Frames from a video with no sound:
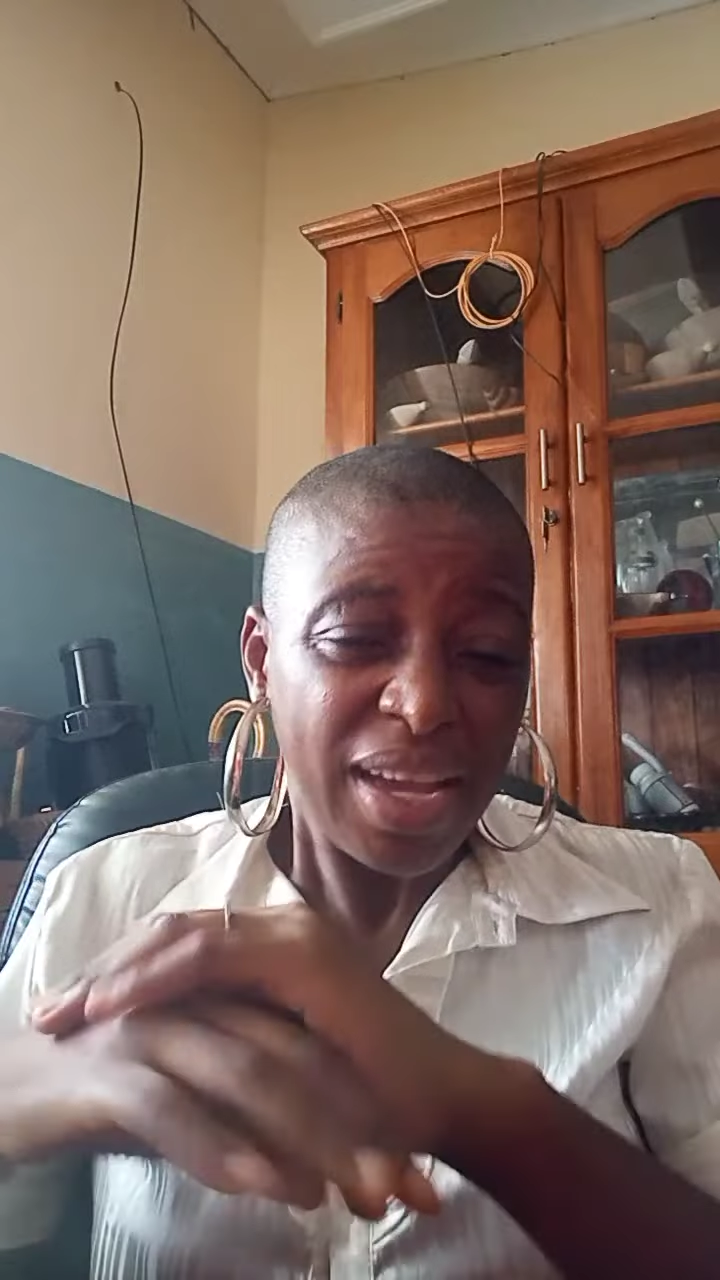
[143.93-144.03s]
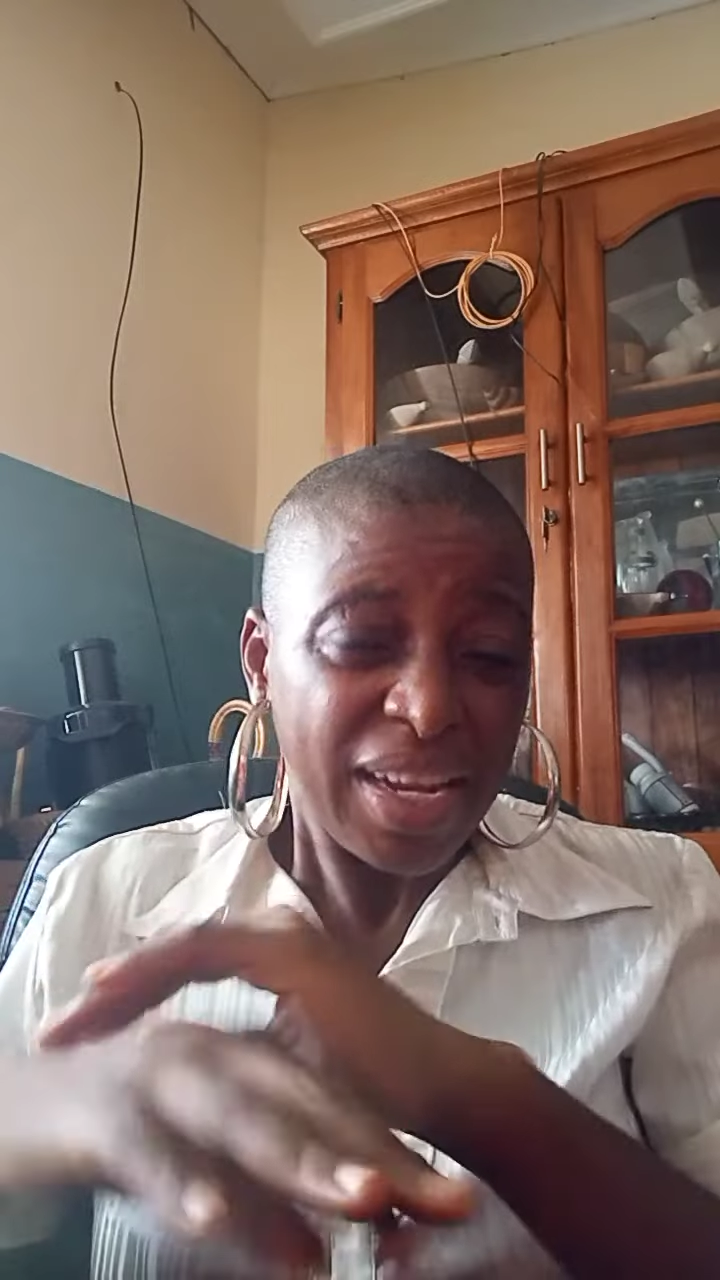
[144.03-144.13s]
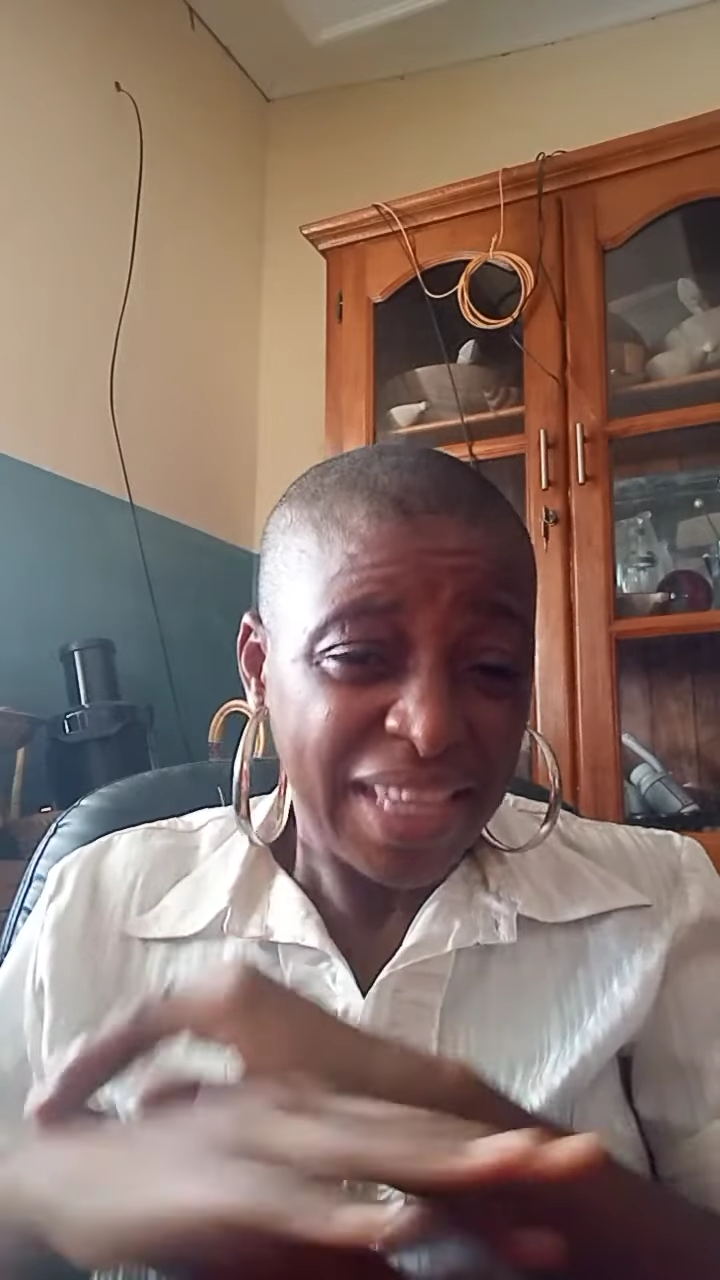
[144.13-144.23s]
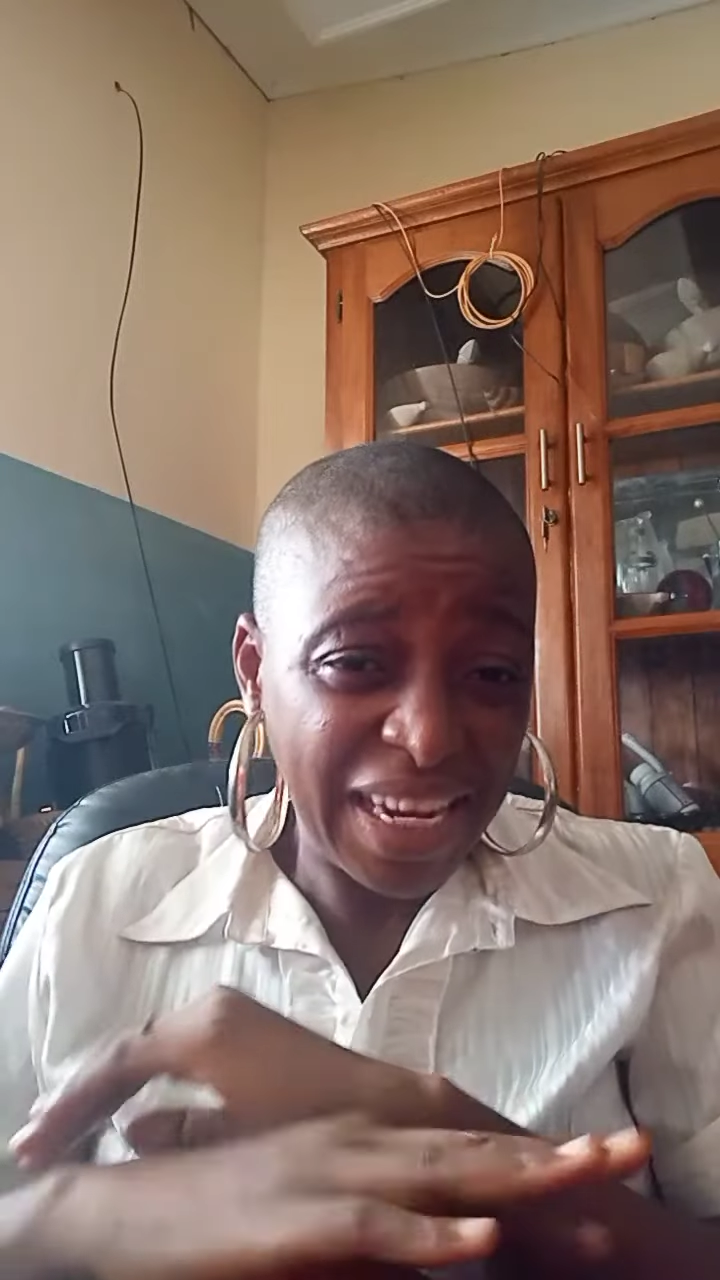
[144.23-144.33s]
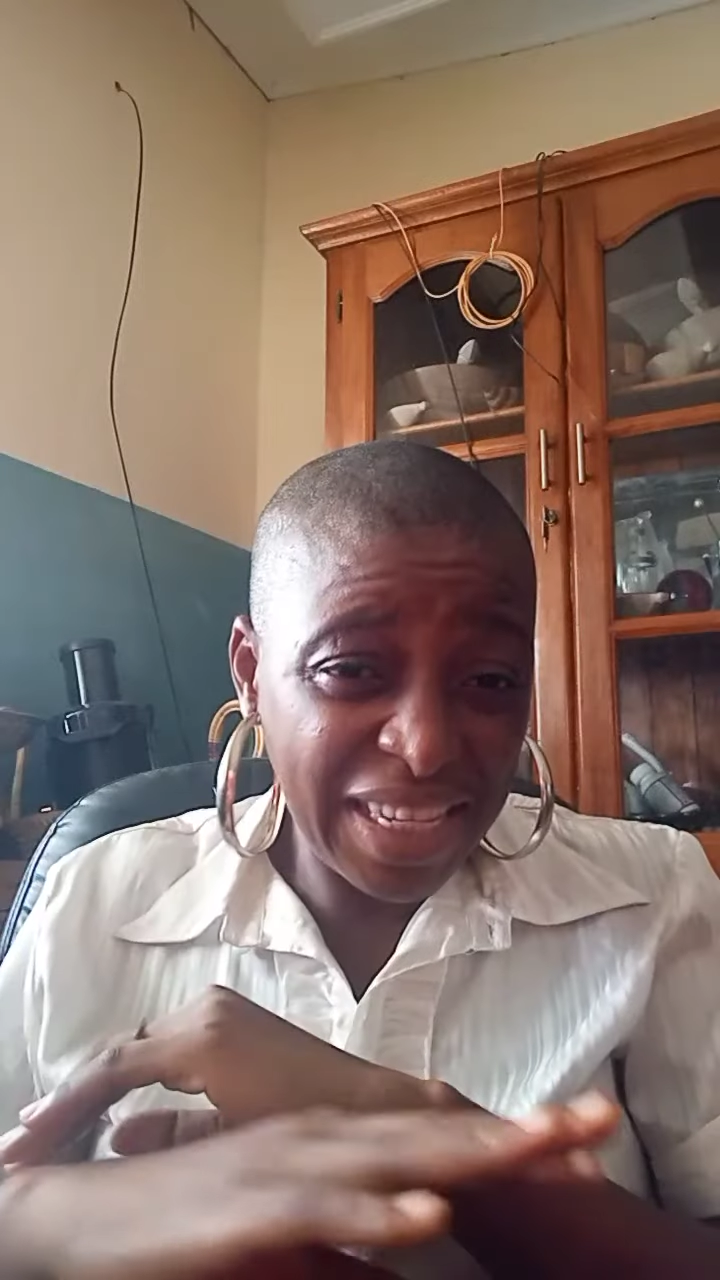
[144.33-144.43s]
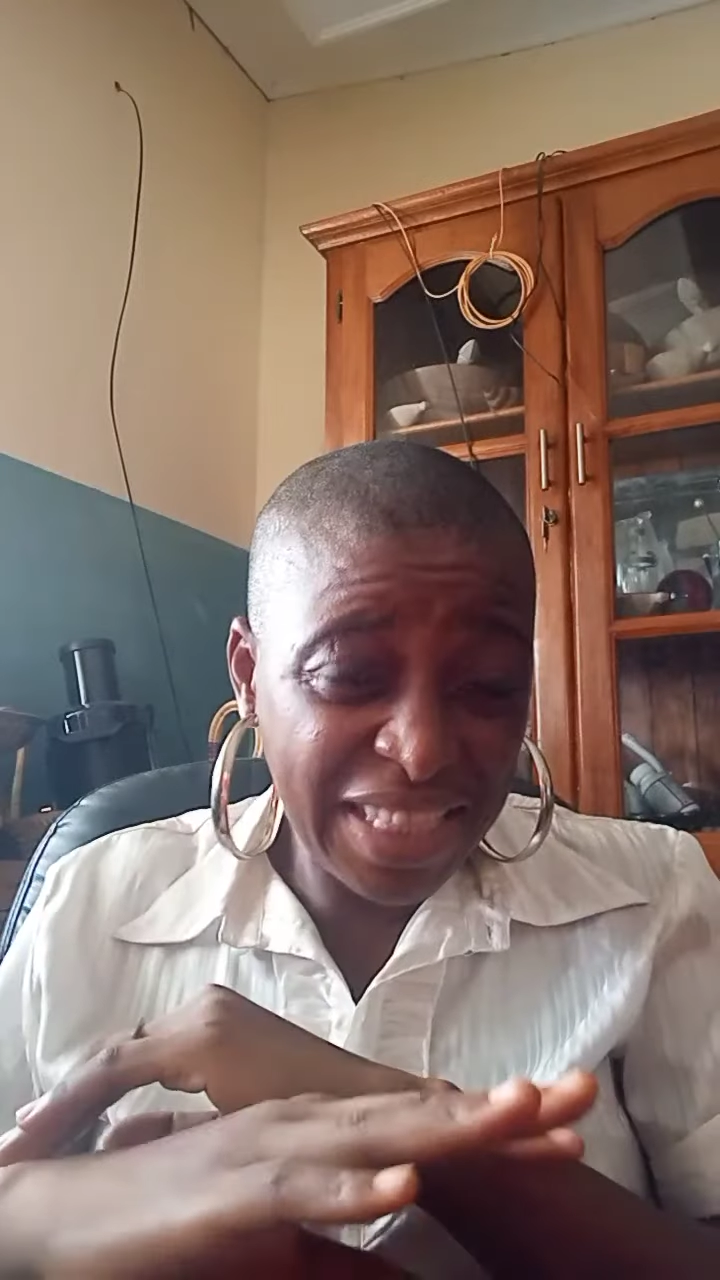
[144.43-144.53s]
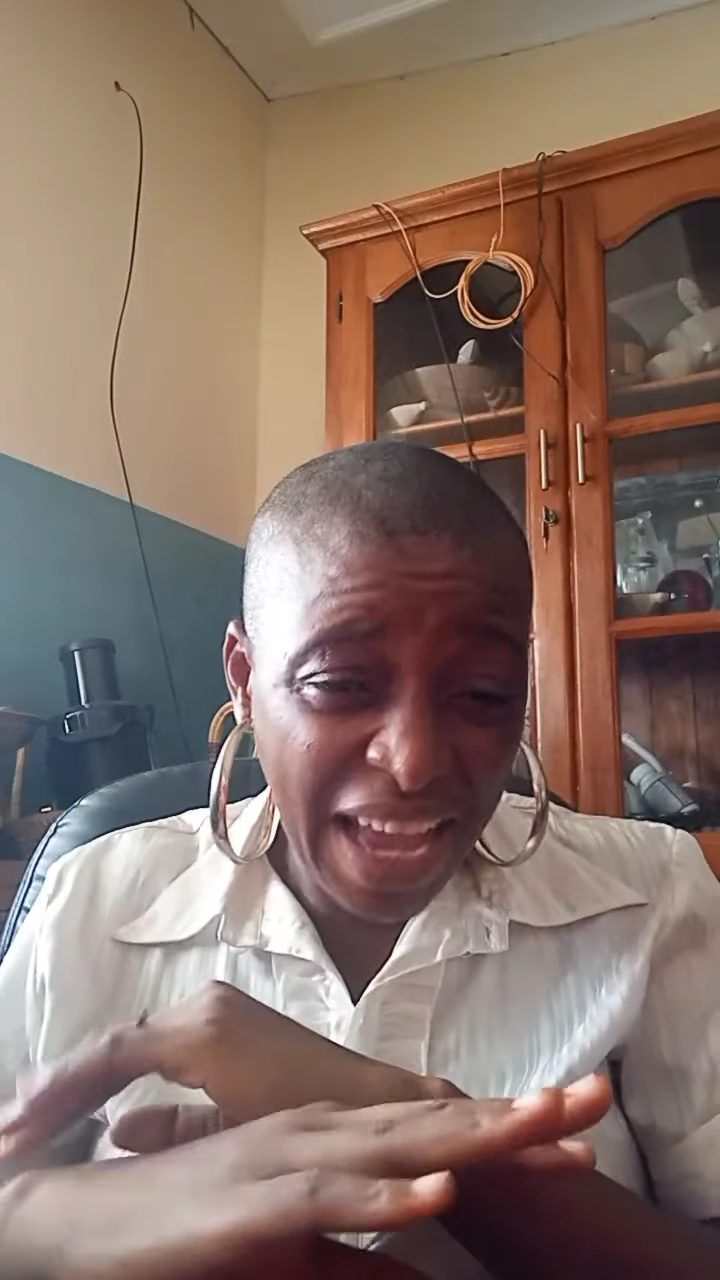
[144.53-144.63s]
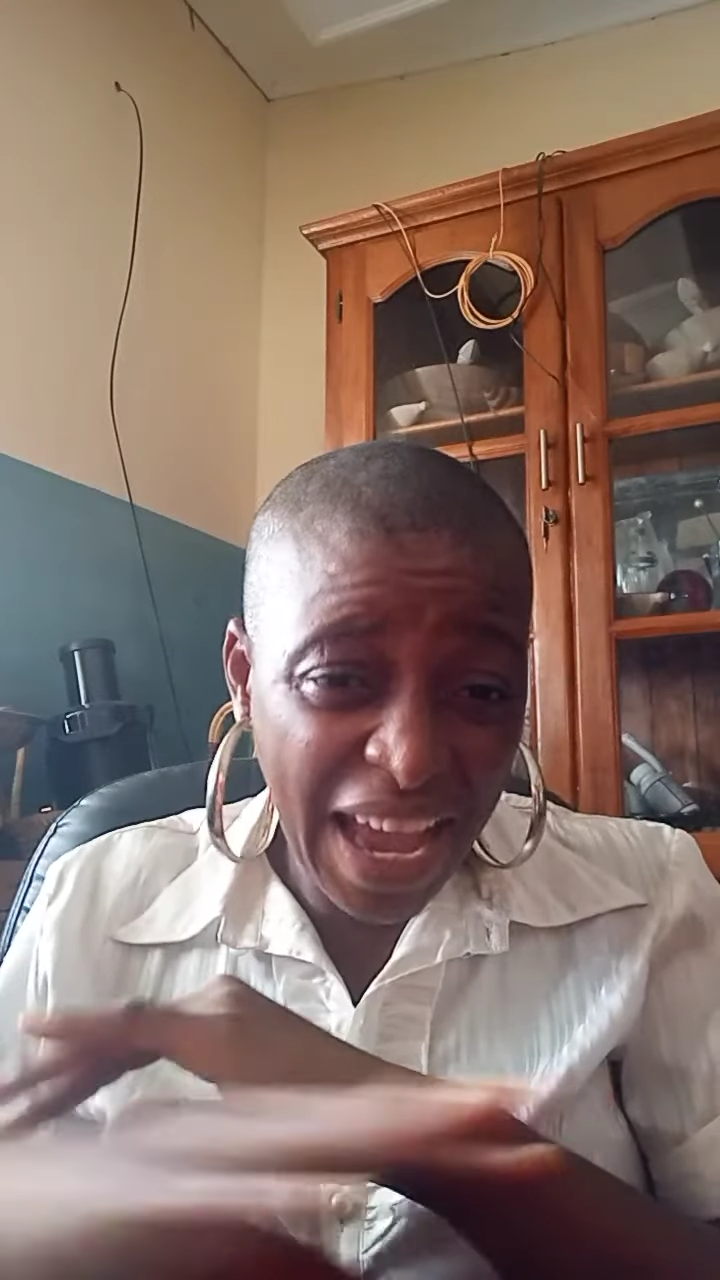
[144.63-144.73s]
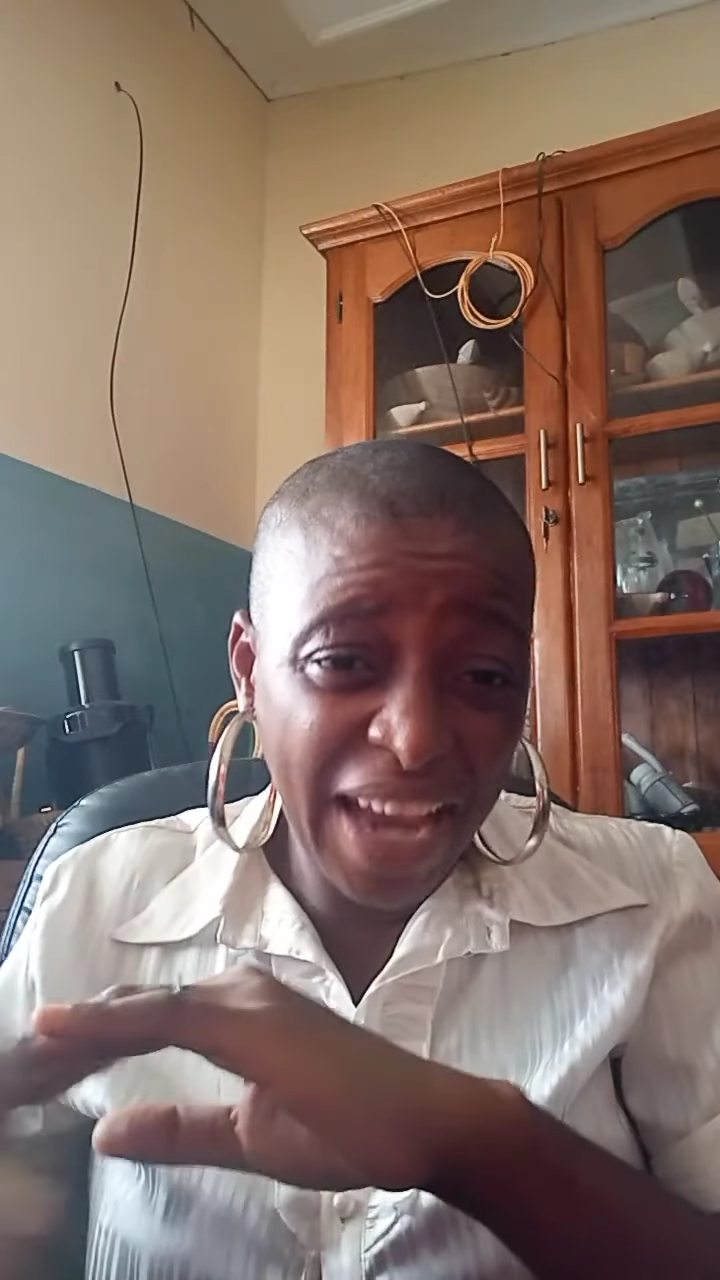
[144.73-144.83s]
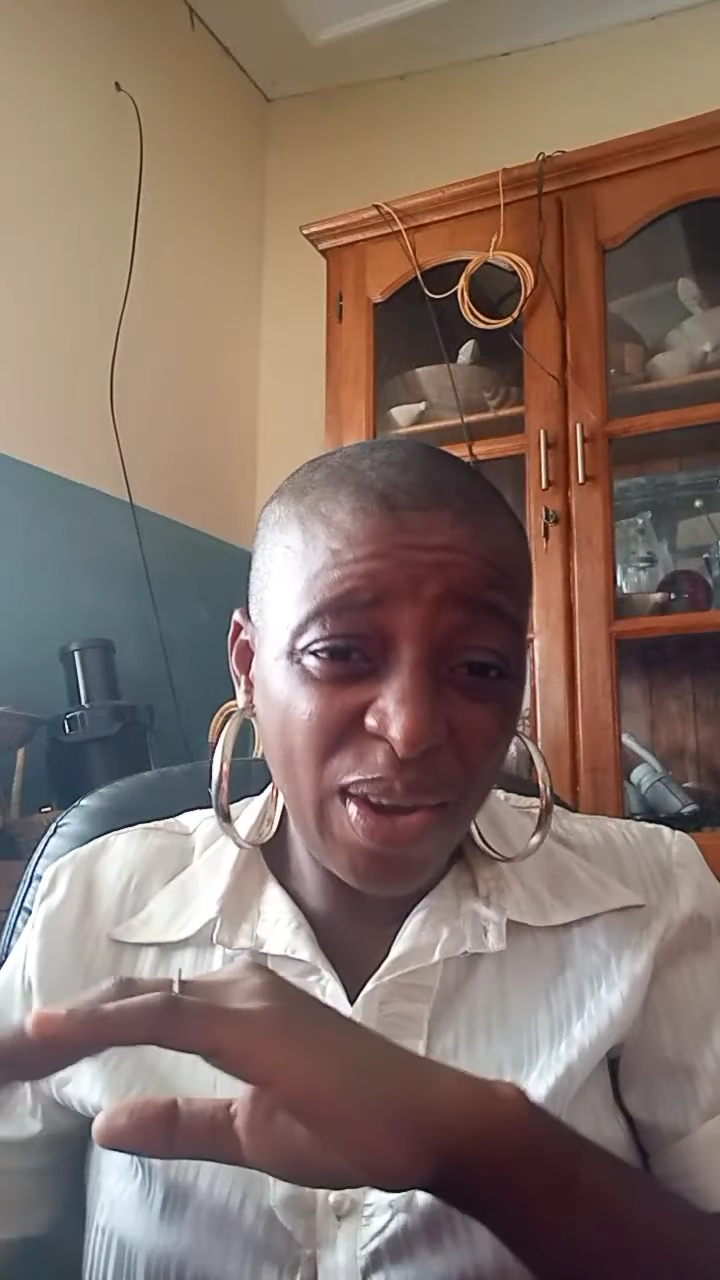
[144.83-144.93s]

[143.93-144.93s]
that is the end